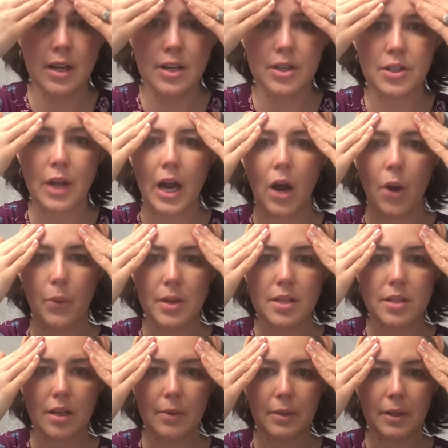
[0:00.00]
So I always
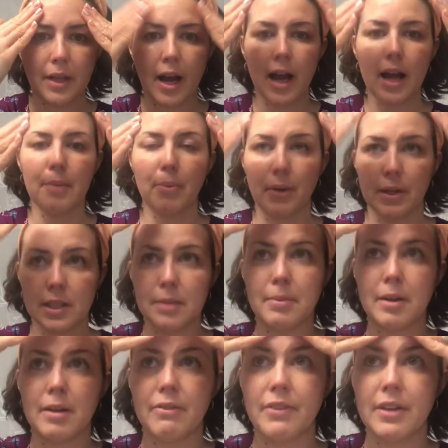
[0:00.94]
start with the high points of
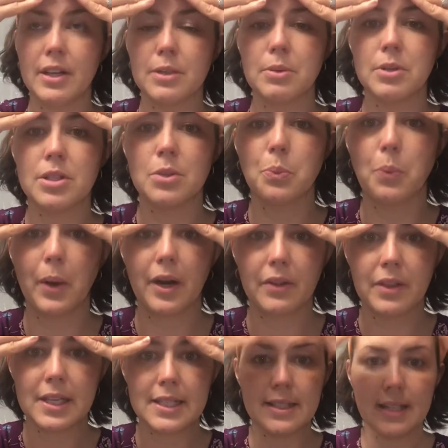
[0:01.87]
my face, which is where
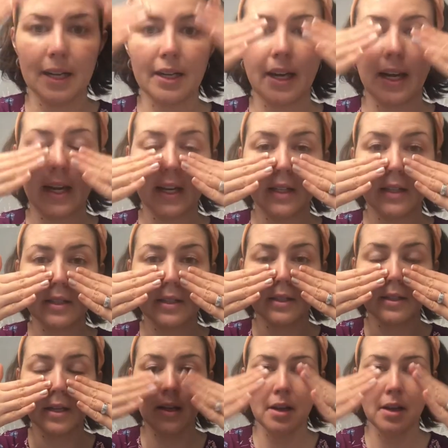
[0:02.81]
the sun hits.